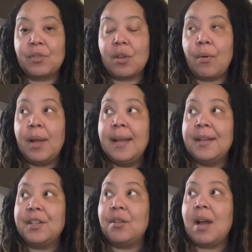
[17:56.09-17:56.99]
So,
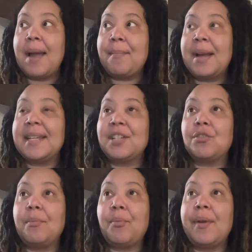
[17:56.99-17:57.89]
you know, I might get
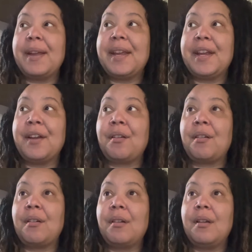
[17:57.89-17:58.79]
to a point
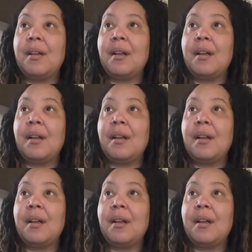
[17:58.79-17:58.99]
here